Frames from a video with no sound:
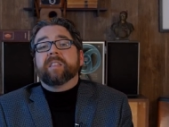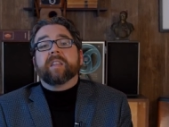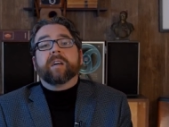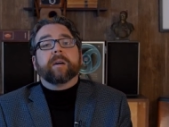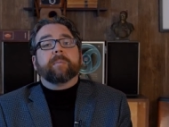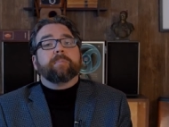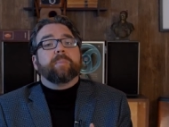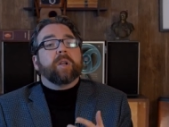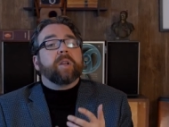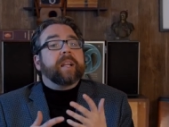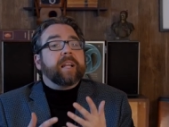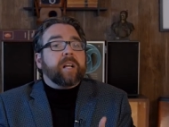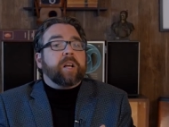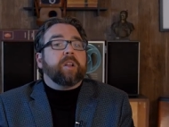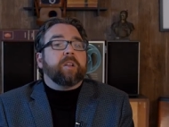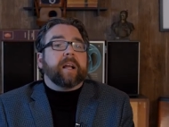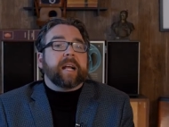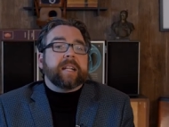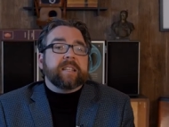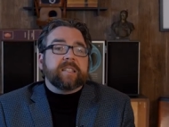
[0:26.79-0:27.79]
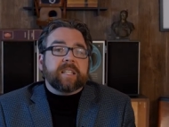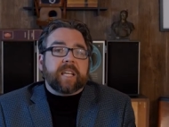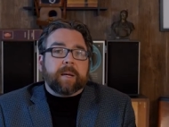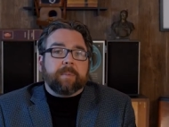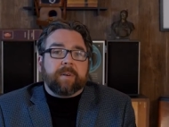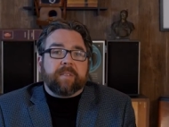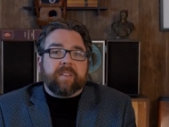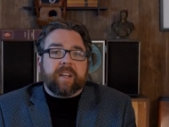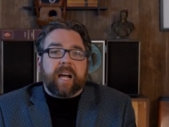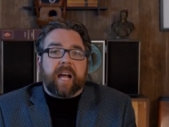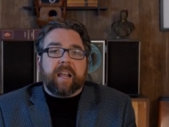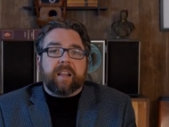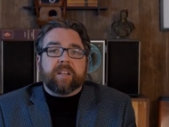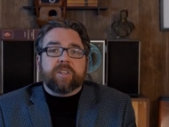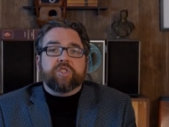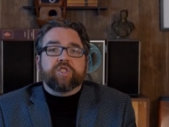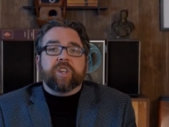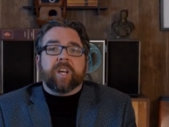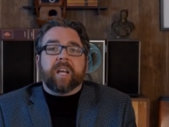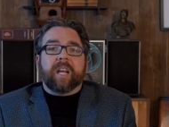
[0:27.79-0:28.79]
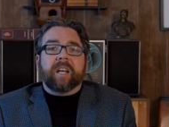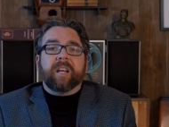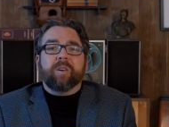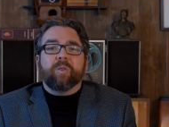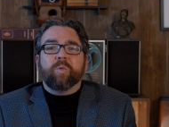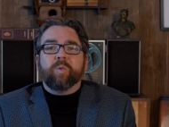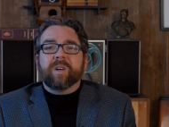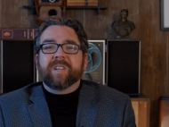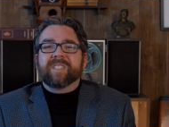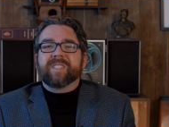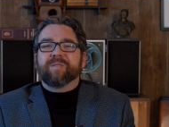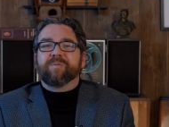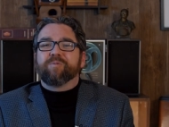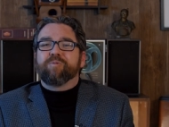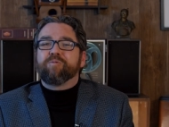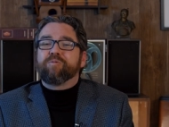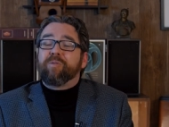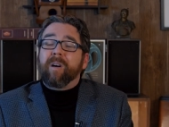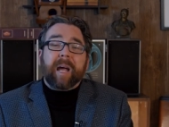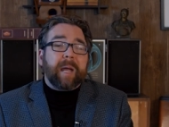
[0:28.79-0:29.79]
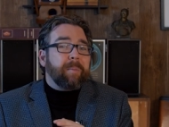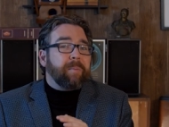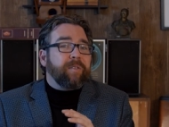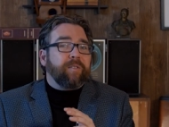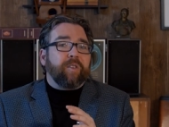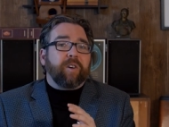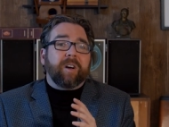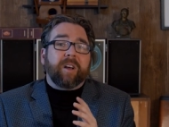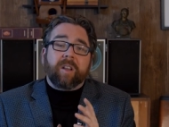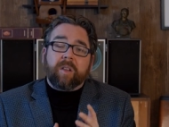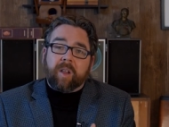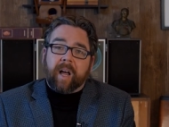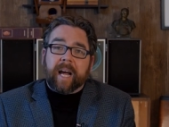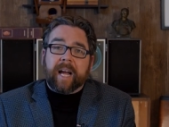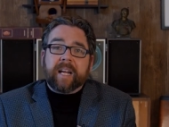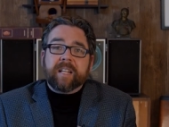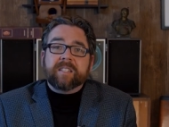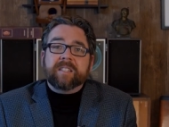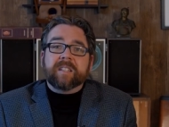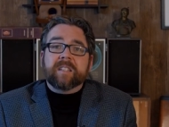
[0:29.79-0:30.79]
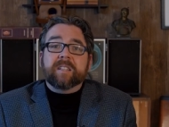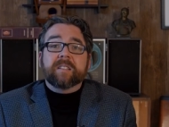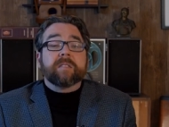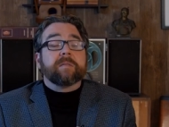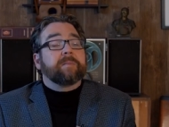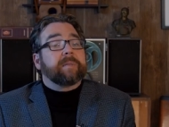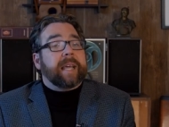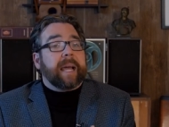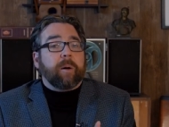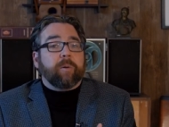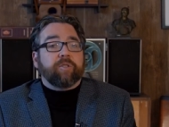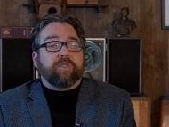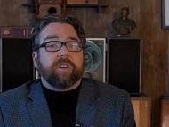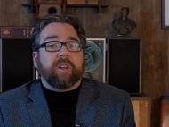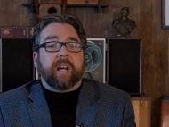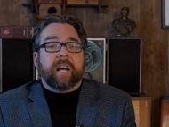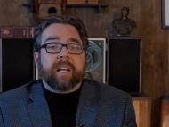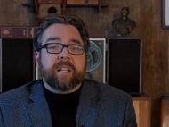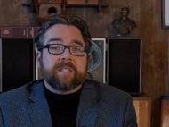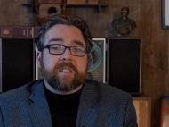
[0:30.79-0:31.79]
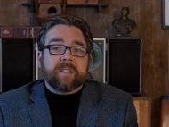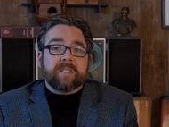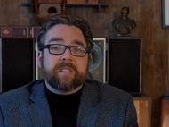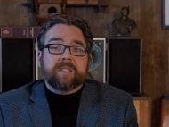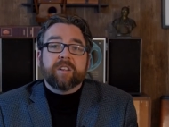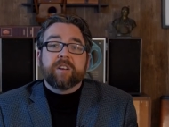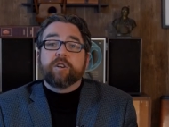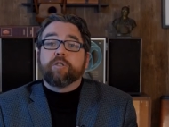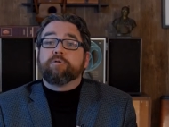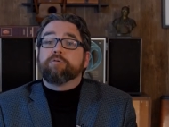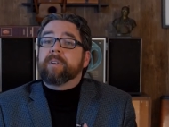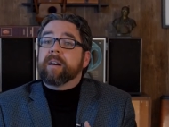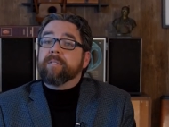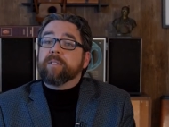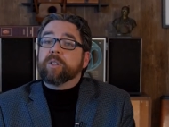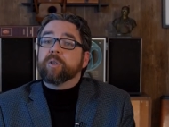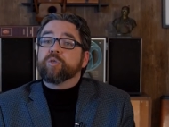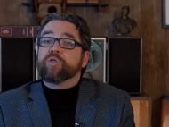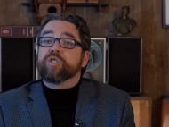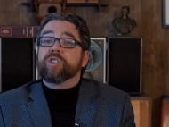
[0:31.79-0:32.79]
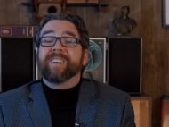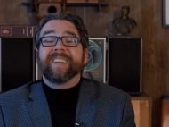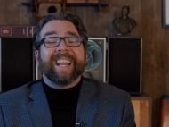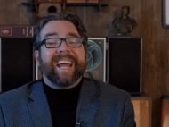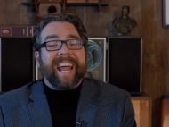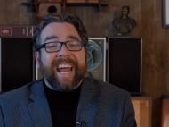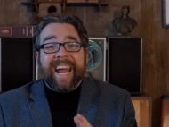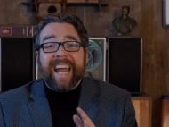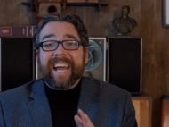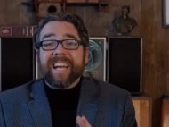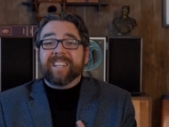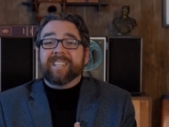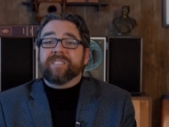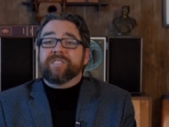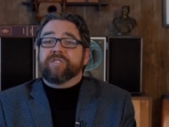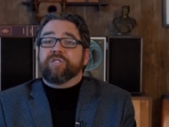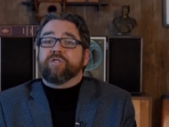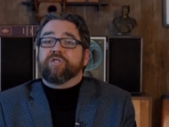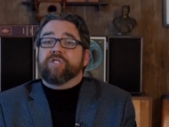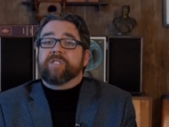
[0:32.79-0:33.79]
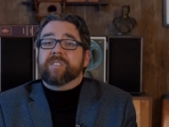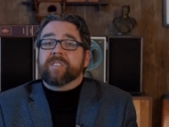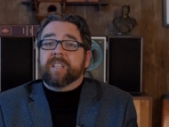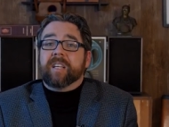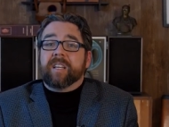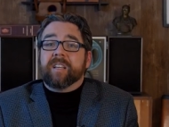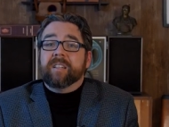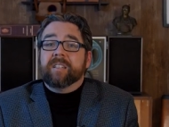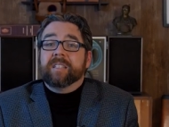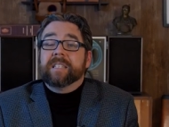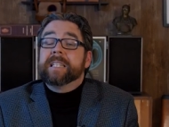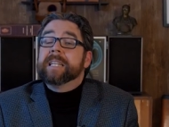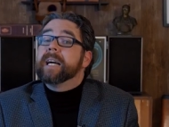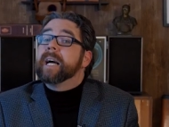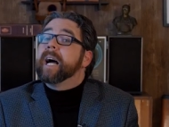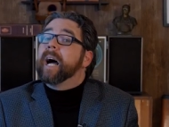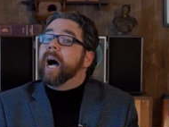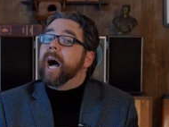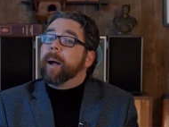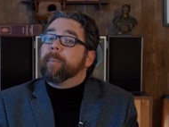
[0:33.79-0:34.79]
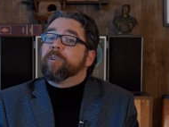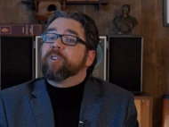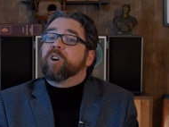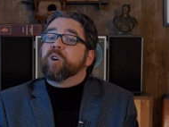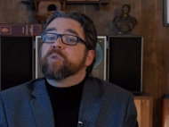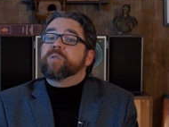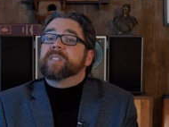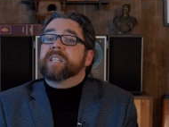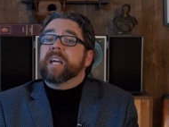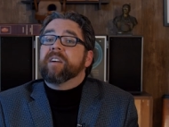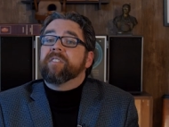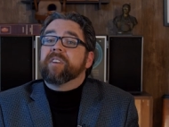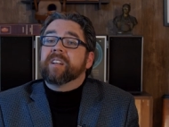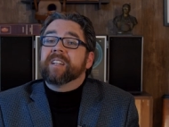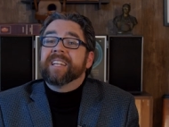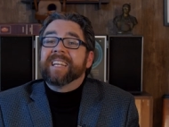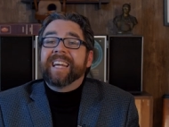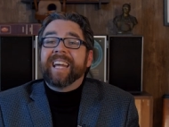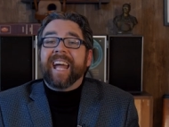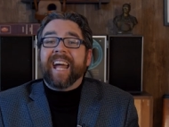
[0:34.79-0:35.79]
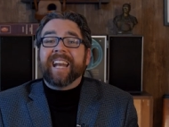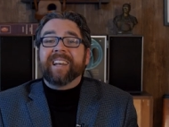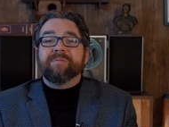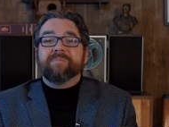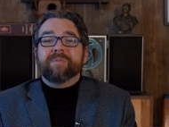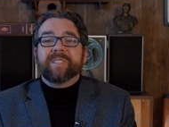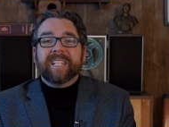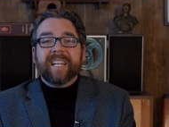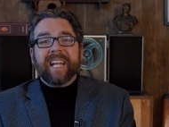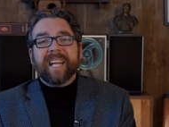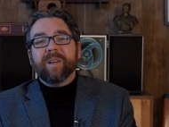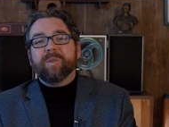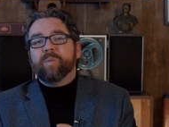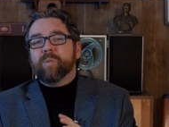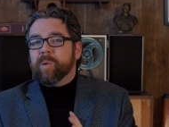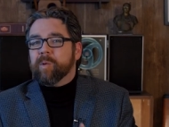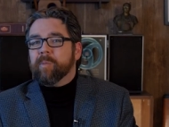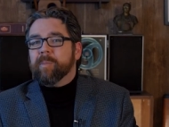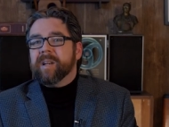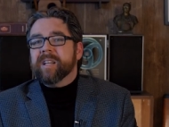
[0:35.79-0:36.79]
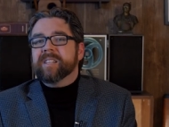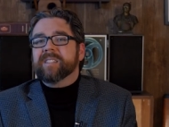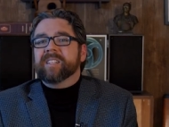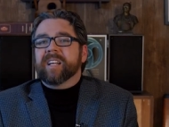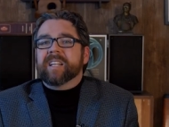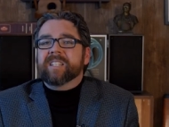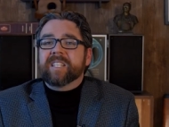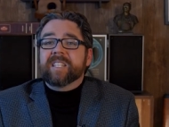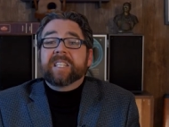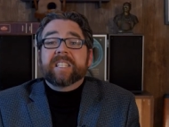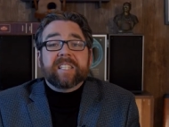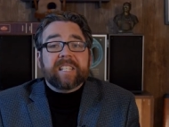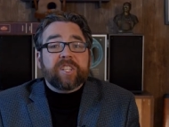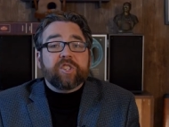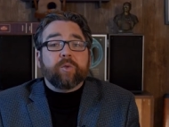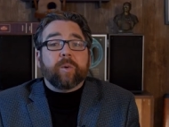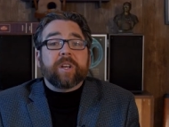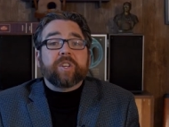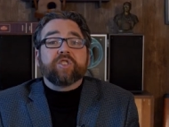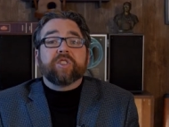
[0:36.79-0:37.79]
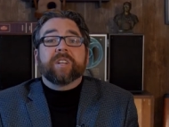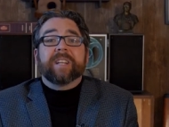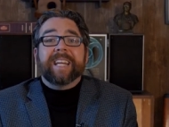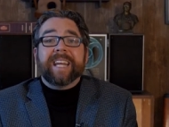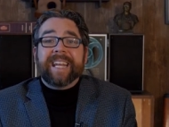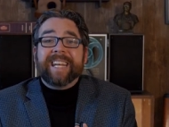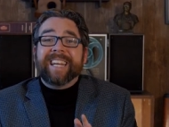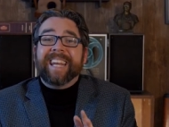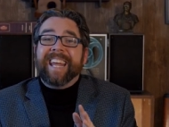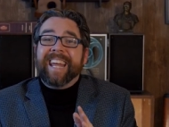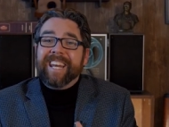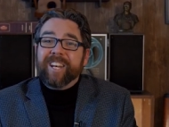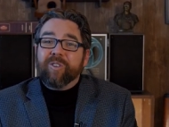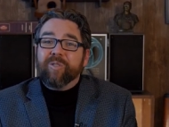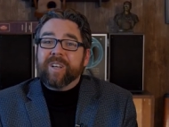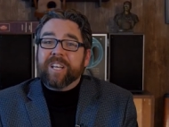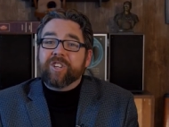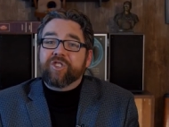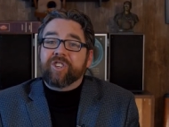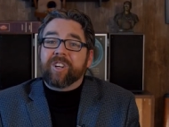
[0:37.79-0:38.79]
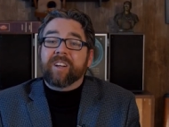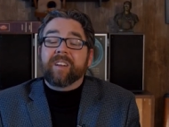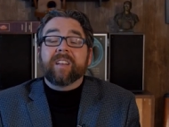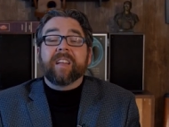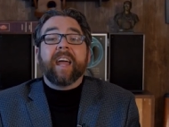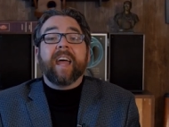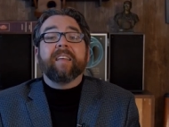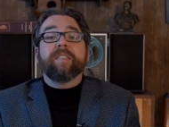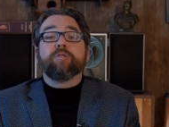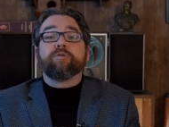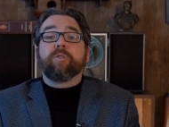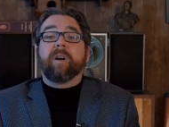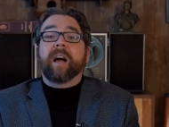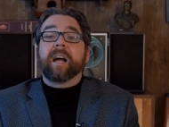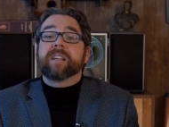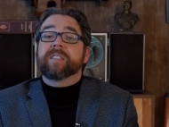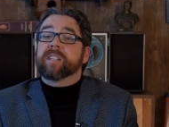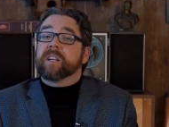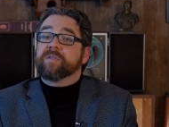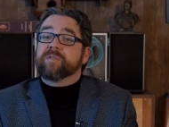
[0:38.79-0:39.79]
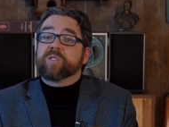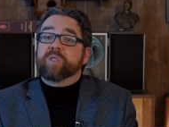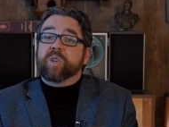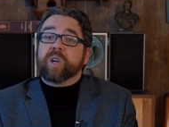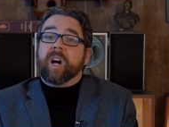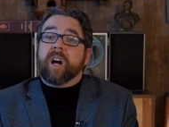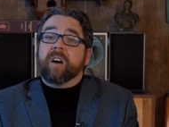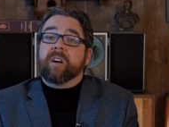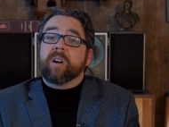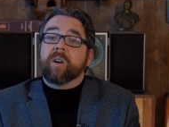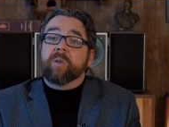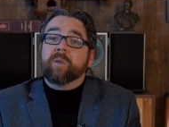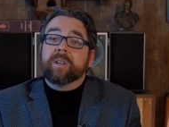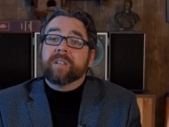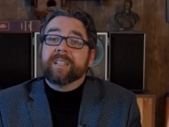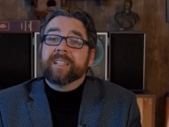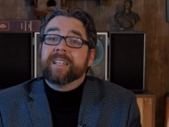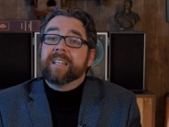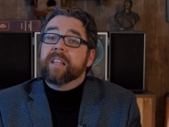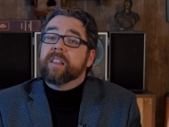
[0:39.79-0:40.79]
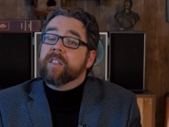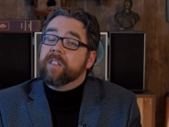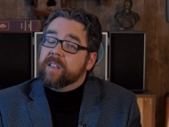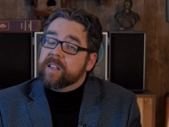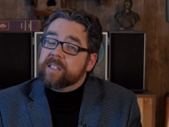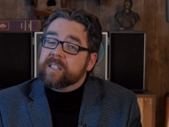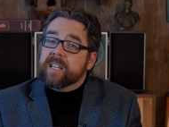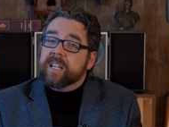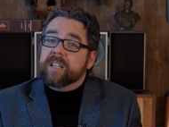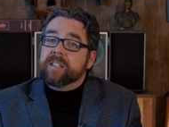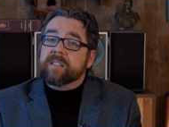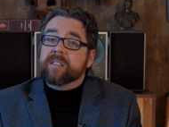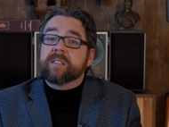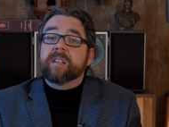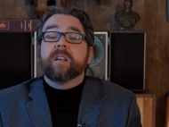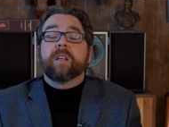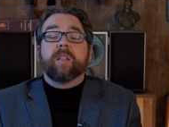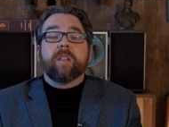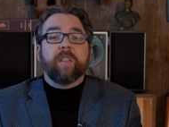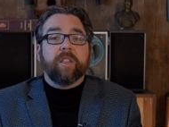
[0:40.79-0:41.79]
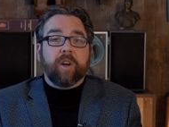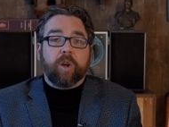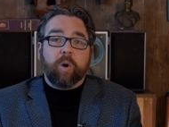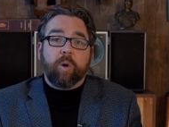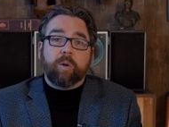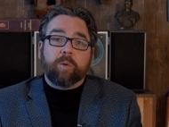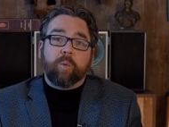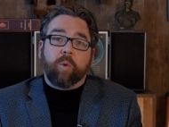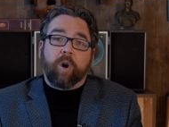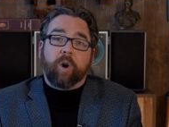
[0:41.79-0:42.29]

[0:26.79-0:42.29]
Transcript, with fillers: The political landscape of the island chain was ripe for alliances, counter-alliances, revolution, and insurgency. I'm your host David, and today we'll be discussing the situation in Indonesia and the rise of Sukarno. This is The Cold